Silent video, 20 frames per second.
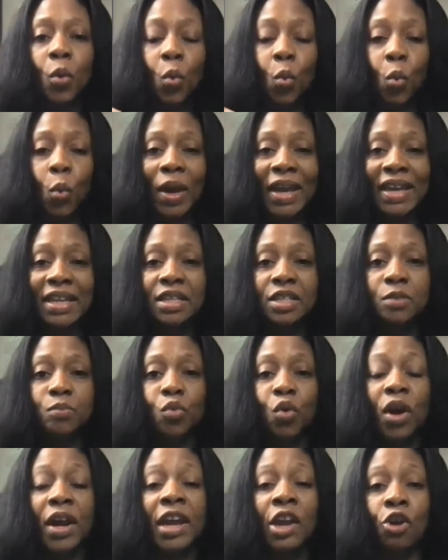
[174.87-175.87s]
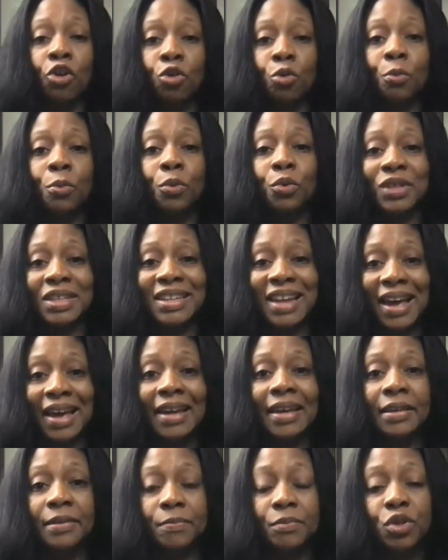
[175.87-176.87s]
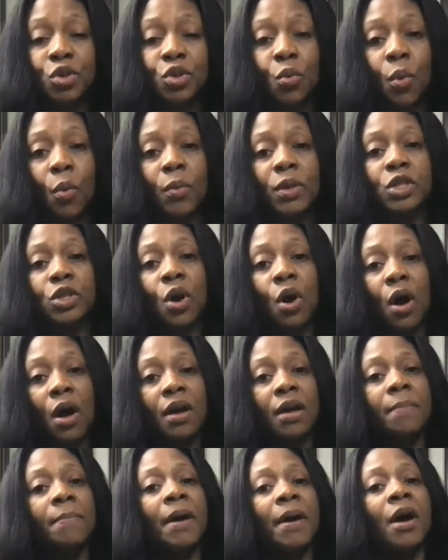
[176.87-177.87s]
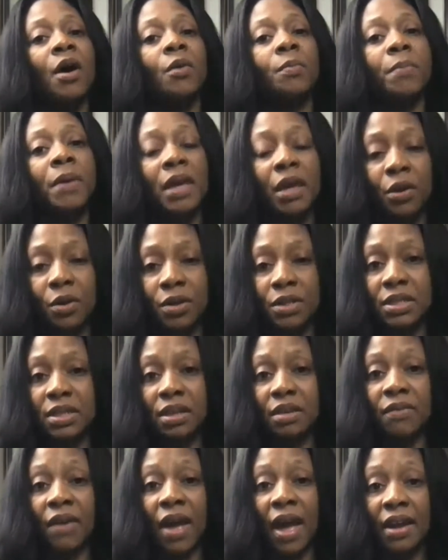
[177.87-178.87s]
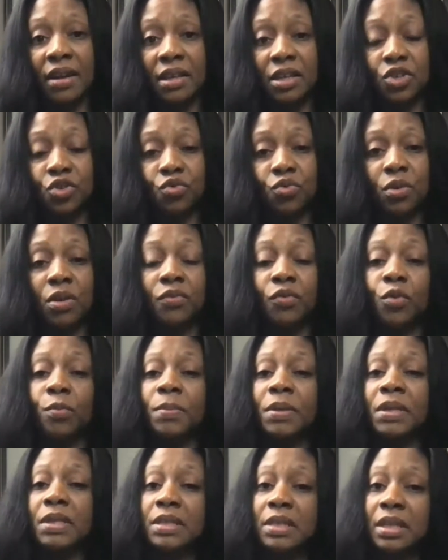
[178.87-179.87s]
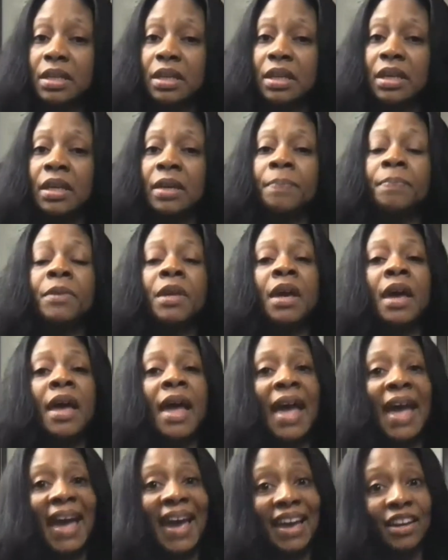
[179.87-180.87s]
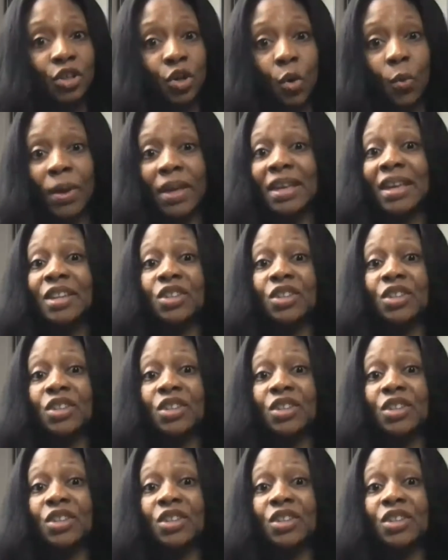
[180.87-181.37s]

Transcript: Weight is more heritable than height. So when we talk about parents that have had a history of obesity and going